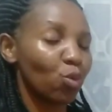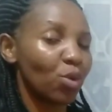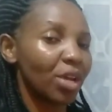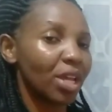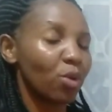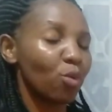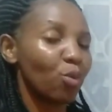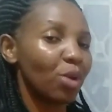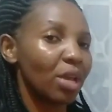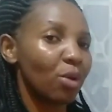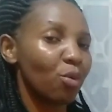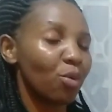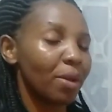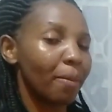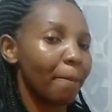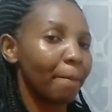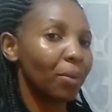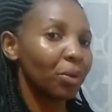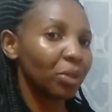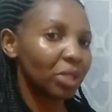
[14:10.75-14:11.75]

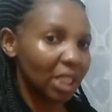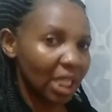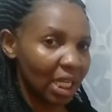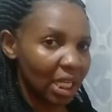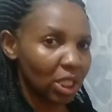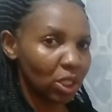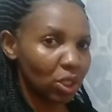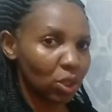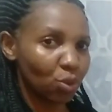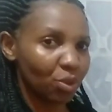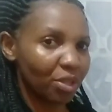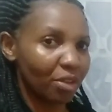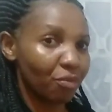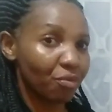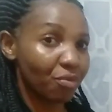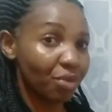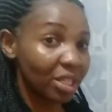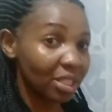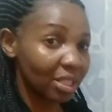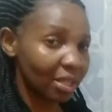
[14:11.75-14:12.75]
we put into the
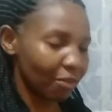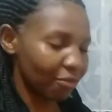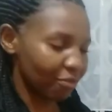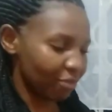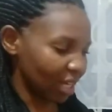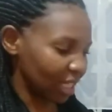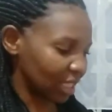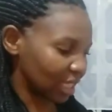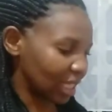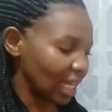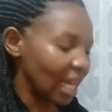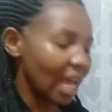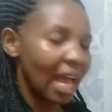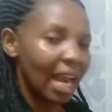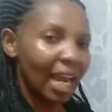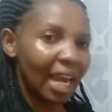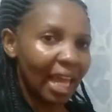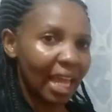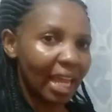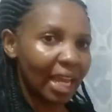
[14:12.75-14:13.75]
freezer first,
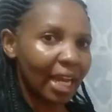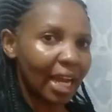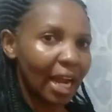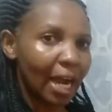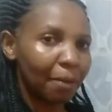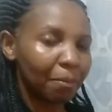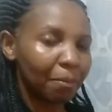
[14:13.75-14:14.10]
like